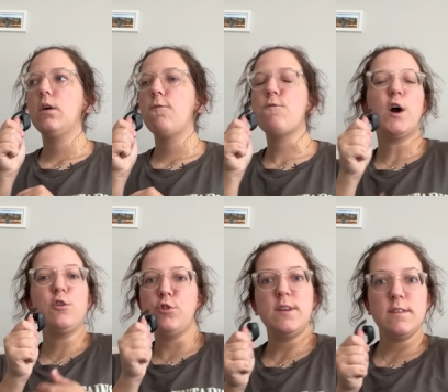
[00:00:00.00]

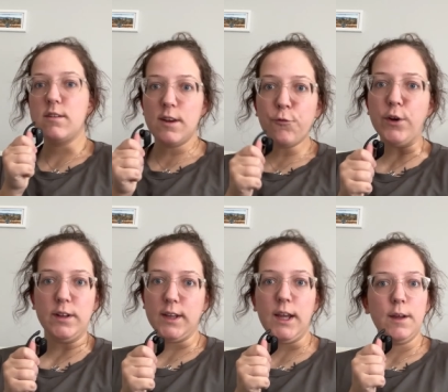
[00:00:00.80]
functions
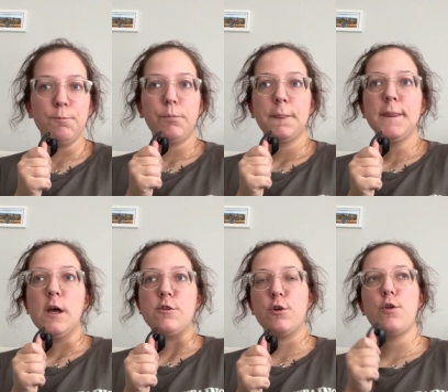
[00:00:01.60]
differently.
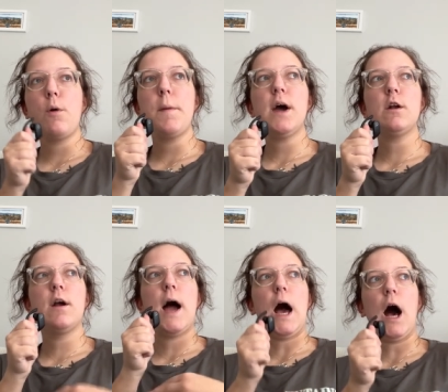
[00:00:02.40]
So no matter
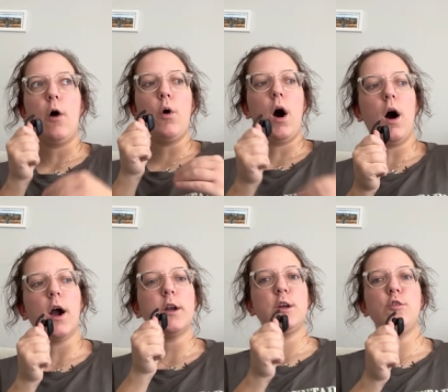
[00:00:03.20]
how
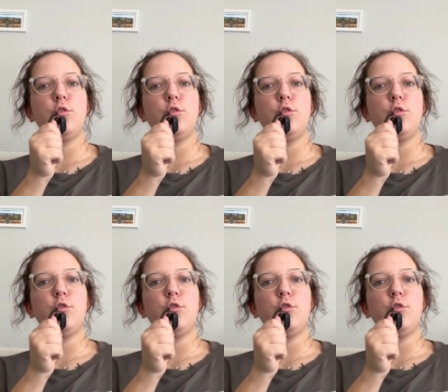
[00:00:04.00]
hard you